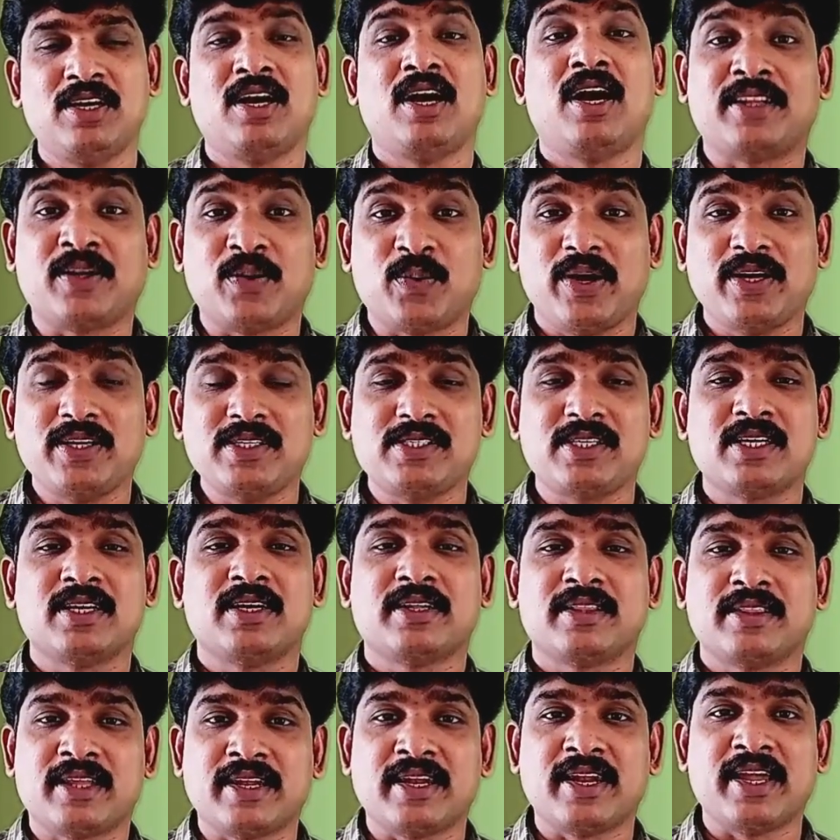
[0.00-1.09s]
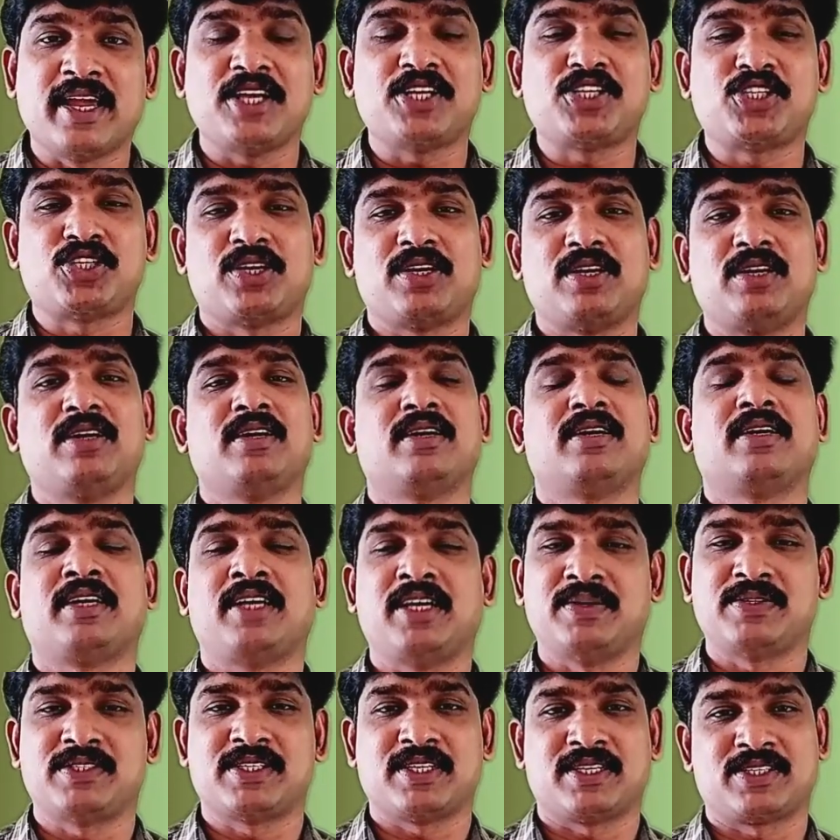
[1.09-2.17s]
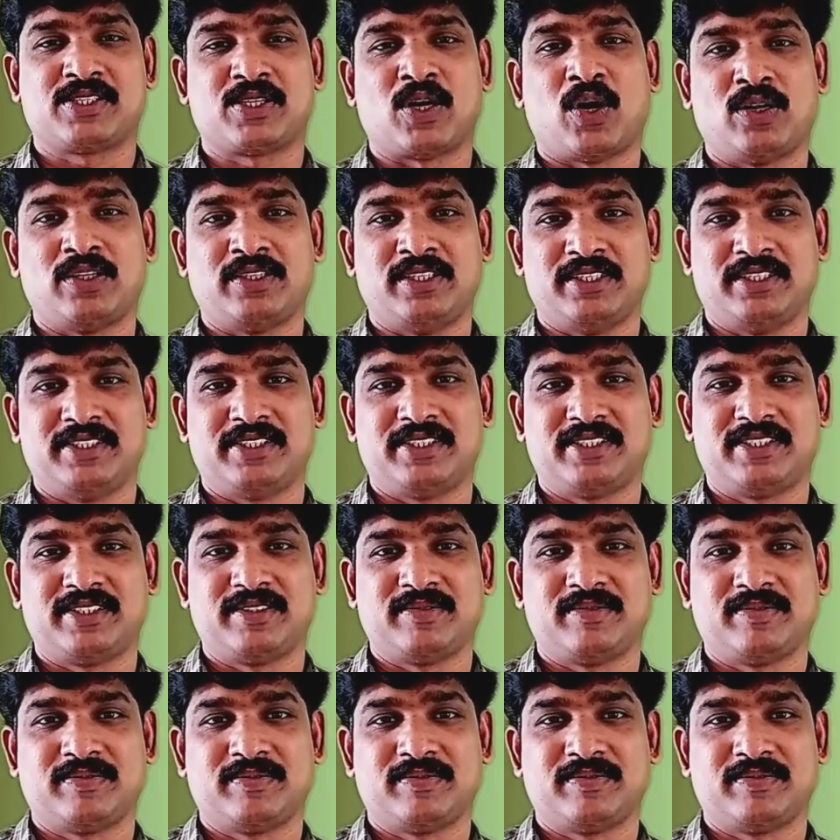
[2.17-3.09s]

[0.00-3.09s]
Otherwise, the nature gives us all these.